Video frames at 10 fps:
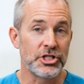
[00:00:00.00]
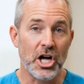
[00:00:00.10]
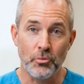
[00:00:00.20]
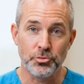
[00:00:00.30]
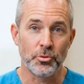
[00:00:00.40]

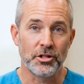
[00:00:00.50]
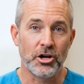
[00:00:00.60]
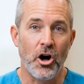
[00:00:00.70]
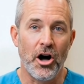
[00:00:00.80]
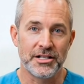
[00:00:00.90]
which
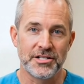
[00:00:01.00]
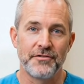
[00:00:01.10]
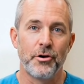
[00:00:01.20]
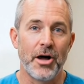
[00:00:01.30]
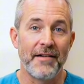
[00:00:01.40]
helps with the
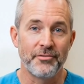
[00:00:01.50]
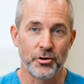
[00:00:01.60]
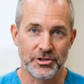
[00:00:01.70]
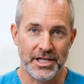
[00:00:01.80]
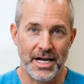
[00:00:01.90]
cost if you
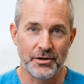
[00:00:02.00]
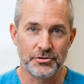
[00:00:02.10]
have those